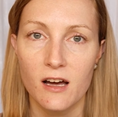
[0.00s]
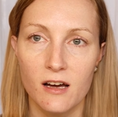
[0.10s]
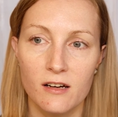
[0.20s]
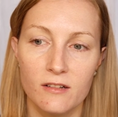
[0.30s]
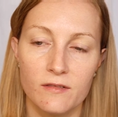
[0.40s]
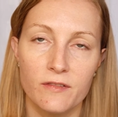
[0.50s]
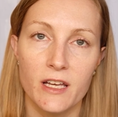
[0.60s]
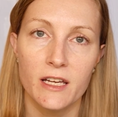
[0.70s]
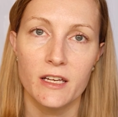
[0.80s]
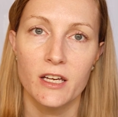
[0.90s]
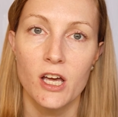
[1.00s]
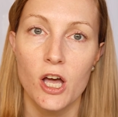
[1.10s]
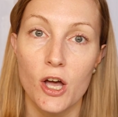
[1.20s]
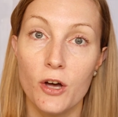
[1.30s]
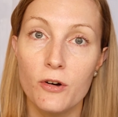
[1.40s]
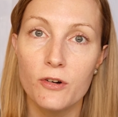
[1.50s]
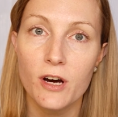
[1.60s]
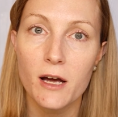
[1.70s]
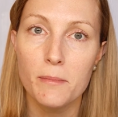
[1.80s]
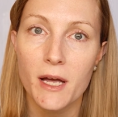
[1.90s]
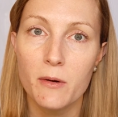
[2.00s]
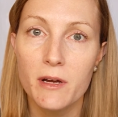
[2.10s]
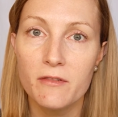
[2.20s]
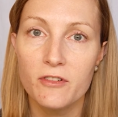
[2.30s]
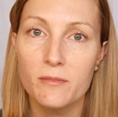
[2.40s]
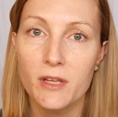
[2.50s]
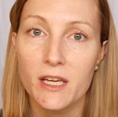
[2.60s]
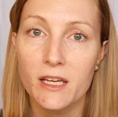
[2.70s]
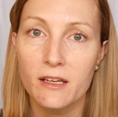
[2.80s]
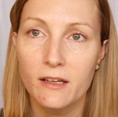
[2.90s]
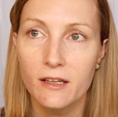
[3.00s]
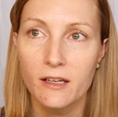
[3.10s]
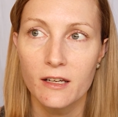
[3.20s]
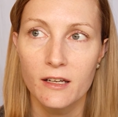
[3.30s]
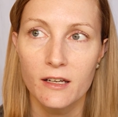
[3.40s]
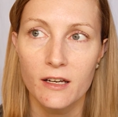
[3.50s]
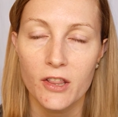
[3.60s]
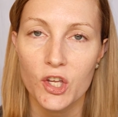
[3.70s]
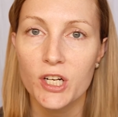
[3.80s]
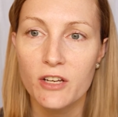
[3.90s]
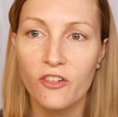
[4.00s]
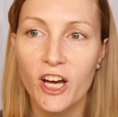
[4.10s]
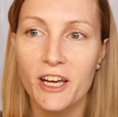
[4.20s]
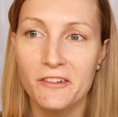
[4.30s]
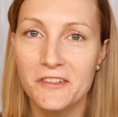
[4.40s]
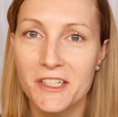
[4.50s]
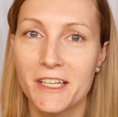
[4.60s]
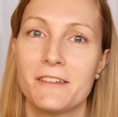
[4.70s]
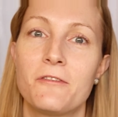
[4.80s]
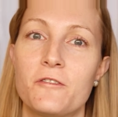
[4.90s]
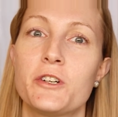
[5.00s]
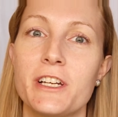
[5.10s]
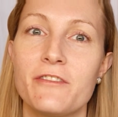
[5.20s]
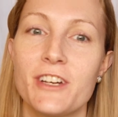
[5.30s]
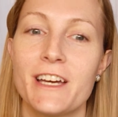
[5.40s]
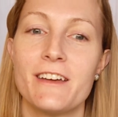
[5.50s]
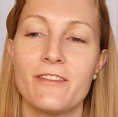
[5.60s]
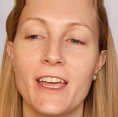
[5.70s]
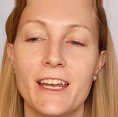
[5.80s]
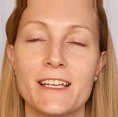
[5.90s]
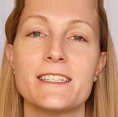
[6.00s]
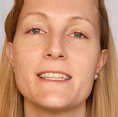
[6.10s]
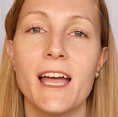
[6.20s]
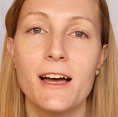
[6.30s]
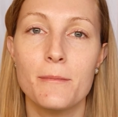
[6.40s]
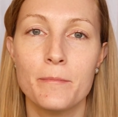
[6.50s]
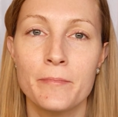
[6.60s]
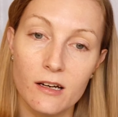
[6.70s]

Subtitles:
of like, oh crap, I went from like 35 to 45 in a snap.